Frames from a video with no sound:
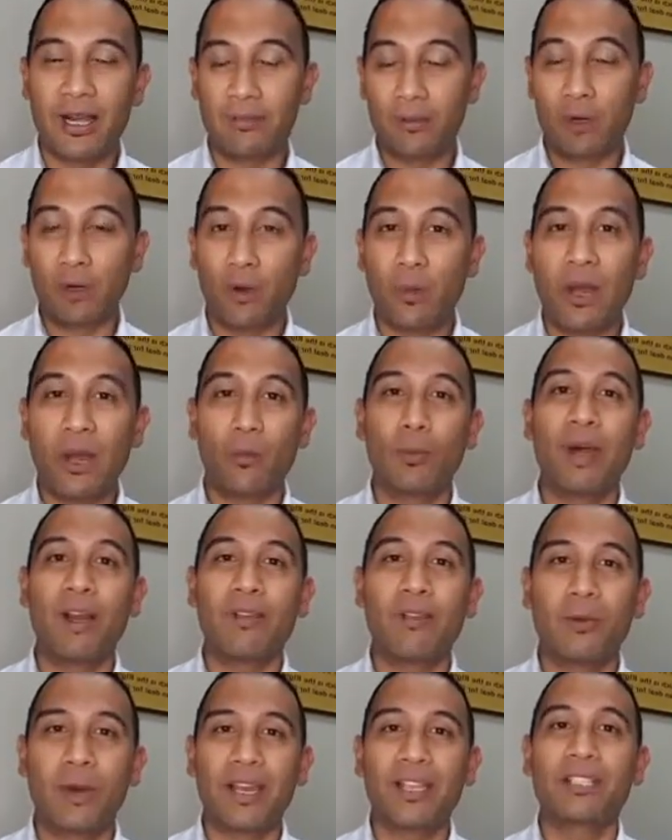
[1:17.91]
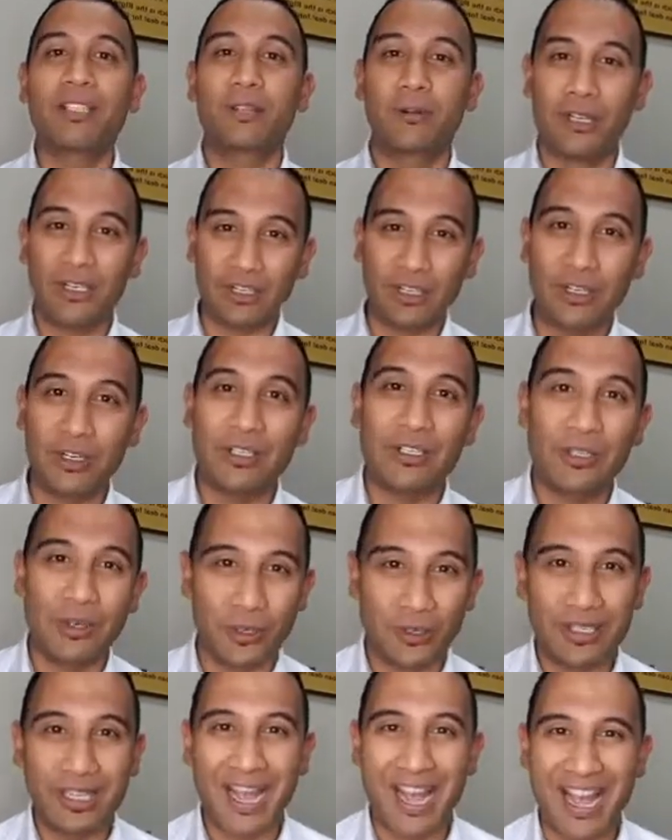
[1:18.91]
or one of the ways to reduce
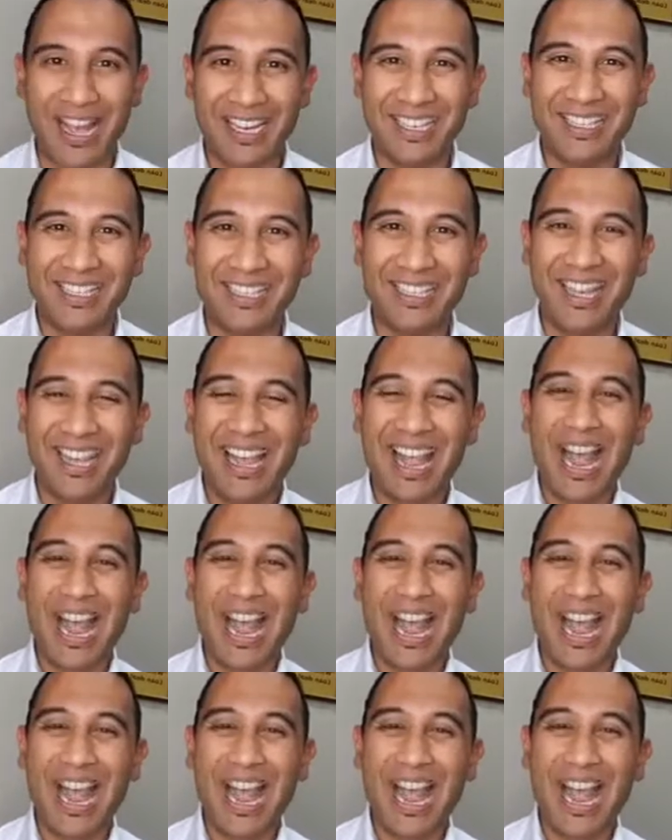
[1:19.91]
your tax.